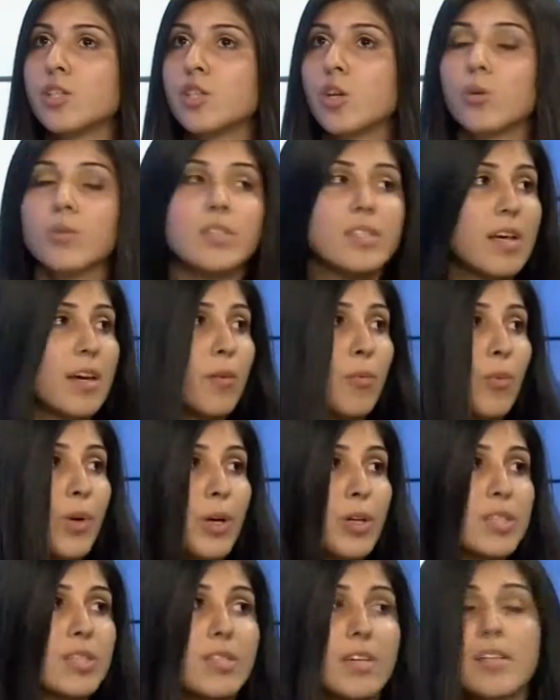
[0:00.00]
Joe said,
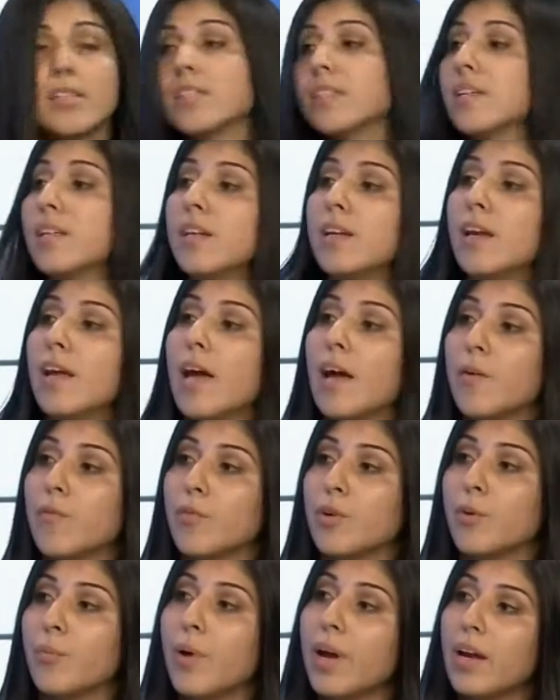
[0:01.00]
we're a citizen in
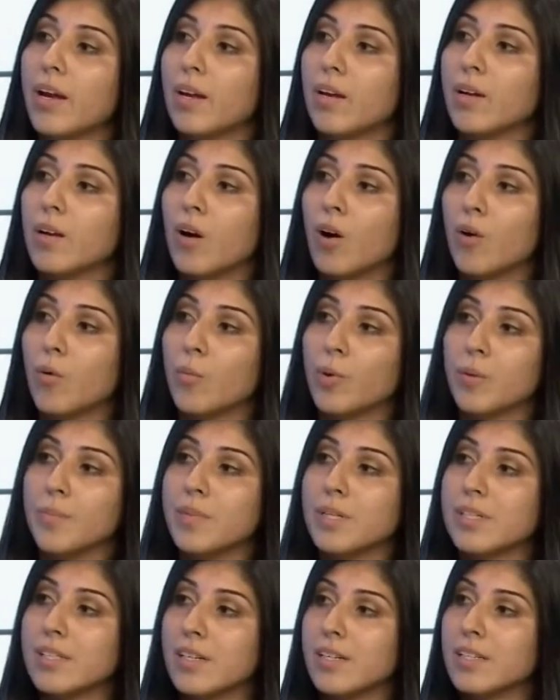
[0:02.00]
every way. All we're
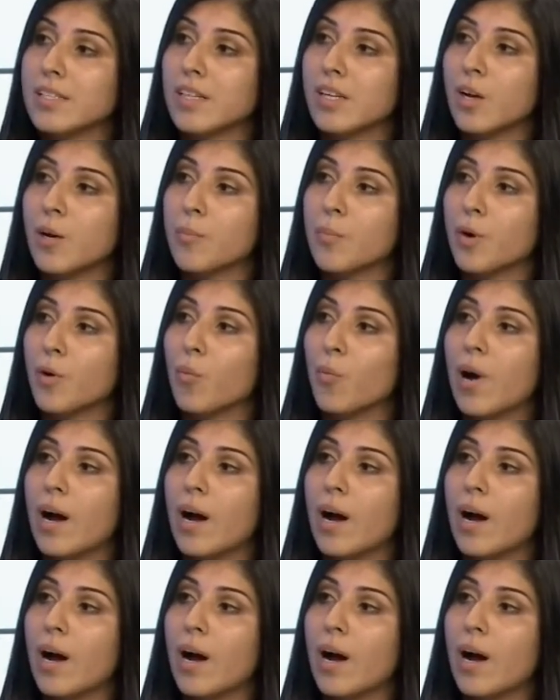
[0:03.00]
missing is a number.